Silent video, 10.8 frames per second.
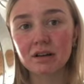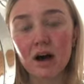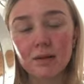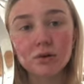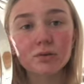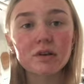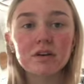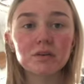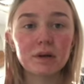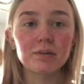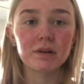I'm not one of those
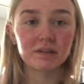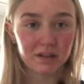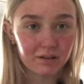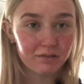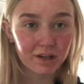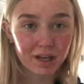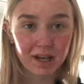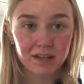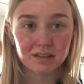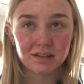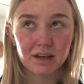people that's like fully
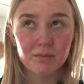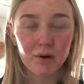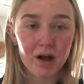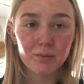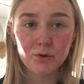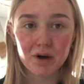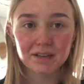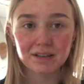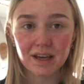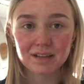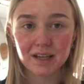against it, but I'm quite
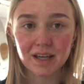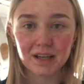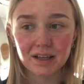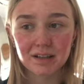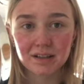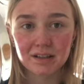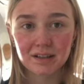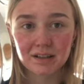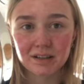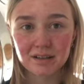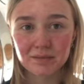scared to get it.
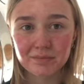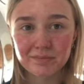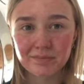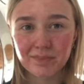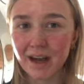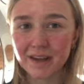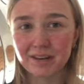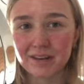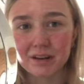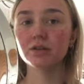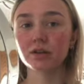I don't
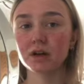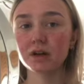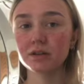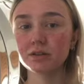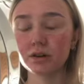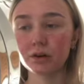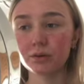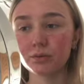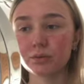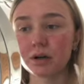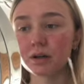know. Three, two,
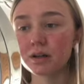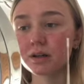one.